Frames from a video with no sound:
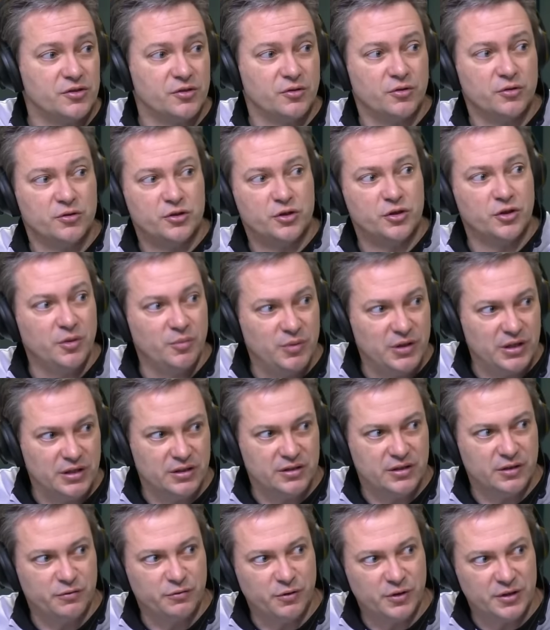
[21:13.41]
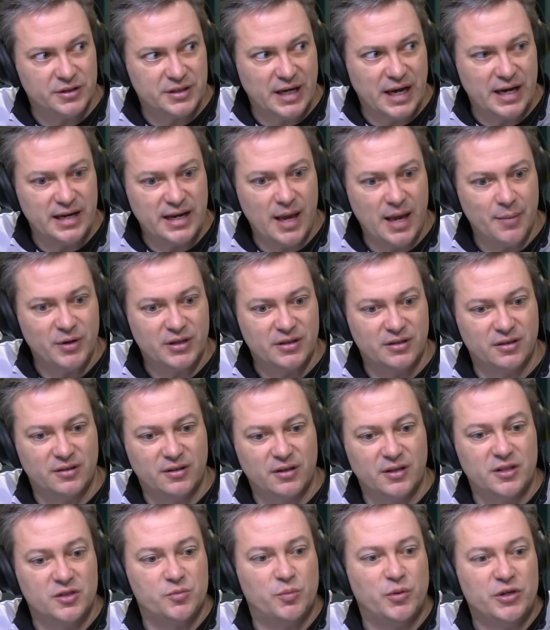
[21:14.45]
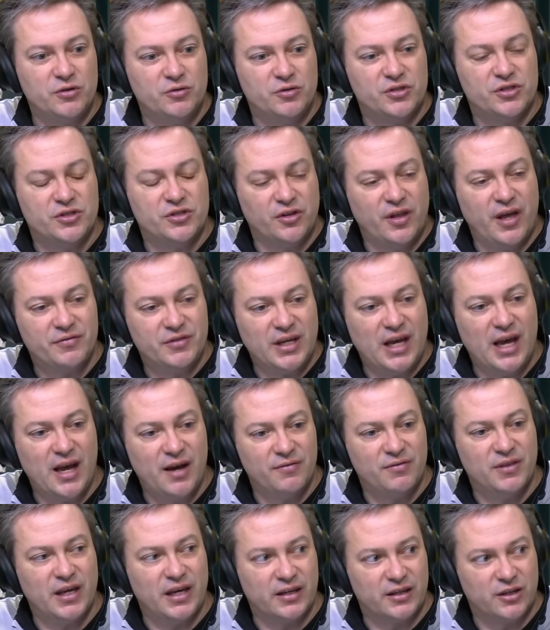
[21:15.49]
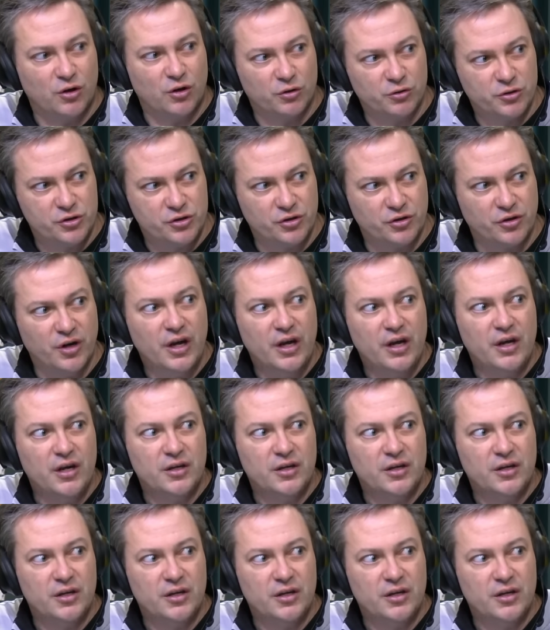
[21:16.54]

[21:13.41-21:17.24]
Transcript: So there's going to be a different dynamic to things, but you still have to have that culture